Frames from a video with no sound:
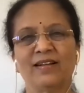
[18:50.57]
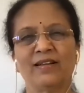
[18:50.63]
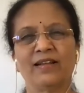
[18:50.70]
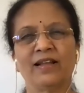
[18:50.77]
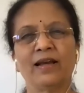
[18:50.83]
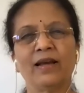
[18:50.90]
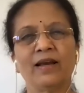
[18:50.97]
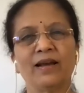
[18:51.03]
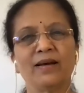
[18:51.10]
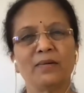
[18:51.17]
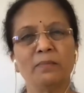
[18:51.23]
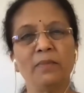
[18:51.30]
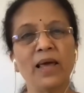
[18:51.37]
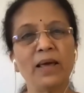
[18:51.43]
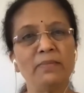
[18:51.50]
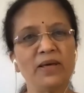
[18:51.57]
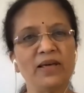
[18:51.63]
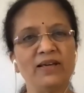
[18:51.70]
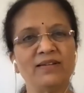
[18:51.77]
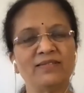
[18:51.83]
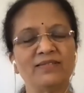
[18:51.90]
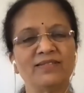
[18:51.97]
that
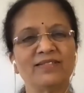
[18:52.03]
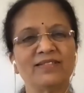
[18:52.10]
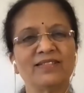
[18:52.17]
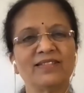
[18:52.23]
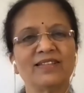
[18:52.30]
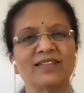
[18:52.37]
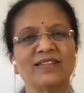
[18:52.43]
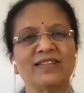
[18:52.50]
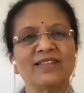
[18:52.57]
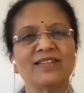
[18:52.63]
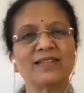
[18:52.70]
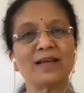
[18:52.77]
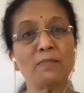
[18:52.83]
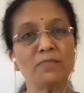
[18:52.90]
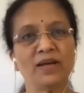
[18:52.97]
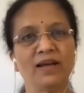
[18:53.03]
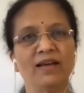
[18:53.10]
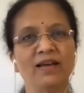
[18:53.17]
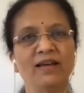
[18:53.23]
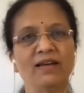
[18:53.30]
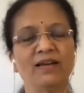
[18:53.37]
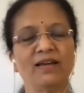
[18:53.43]
maybe
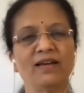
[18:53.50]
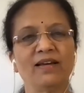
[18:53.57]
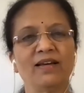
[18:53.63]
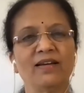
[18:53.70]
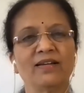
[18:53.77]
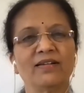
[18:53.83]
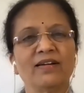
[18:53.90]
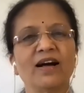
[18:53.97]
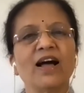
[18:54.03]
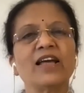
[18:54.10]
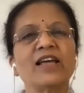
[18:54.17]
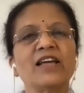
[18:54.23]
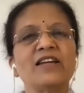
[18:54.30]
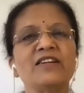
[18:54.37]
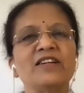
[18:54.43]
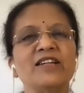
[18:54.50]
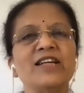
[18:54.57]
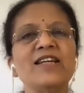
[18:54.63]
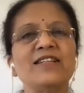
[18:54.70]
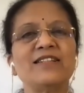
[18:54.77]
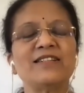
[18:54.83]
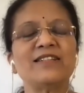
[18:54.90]
someday I can
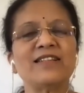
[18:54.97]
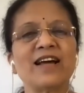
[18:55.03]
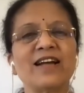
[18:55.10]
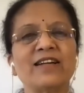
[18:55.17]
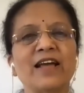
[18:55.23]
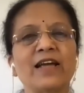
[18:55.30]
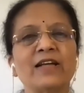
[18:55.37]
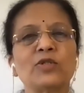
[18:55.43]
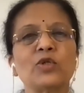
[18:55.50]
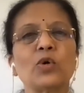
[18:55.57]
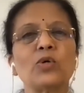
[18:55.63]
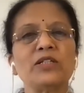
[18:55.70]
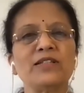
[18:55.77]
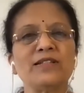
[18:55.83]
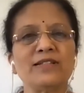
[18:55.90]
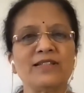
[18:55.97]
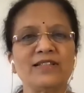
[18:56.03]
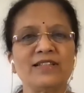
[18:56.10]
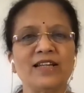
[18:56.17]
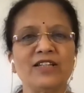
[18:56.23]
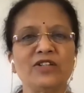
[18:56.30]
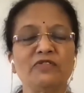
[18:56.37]
reach that exalted
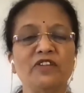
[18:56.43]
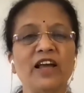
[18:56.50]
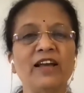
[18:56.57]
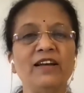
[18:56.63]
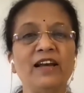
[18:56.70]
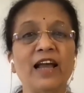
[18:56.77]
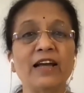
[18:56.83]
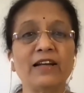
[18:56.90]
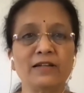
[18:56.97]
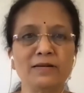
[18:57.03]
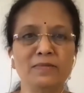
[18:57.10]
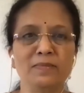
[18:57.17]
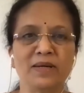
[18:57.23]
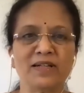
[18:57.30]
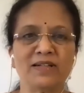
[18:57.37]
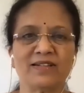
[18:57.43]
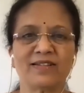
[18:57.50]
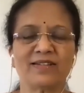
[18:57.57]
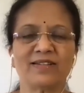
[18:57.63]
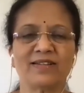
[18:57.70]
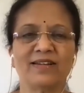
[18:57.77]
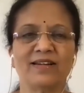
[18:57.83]
state of enlightenment
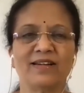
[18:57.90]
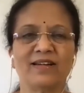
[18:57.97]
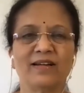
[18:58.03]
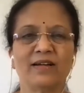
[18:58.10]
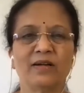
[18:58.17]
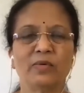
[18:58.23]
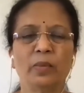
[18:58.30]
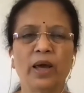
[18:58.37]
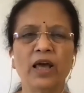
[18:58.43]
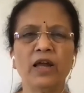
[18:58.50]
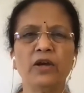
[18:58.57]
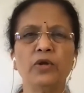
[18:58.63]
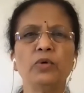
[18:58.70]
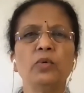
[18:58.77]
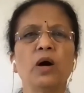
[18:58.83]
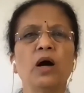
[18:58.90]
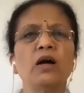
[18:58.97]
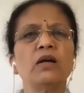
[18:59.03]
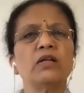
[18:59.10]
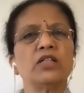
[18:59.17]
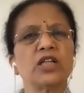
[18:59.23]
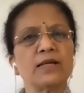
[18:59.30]
where you
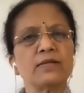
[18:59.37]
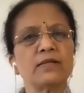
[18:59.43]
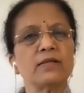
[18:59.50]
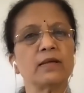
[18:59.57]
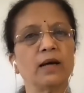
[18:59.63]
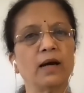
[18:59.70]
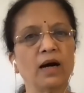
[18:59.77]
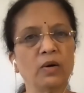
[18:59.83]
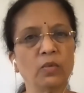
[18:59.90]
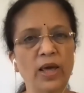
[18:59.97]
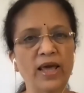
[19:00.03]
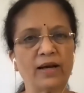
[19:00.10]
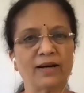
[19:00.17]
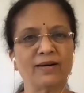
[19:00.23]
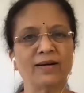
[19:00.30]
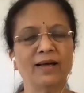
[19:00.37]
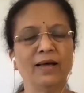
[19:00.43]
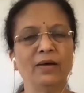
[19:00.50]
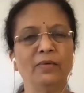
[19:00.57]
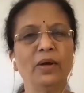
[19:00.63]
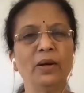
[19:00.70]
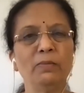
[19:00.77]
are just awake.
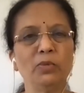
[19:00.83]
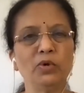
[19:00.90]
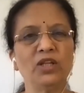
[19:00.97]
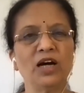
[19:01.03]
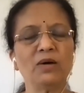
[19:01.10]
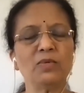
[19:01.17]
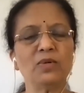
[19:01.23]
When Buddha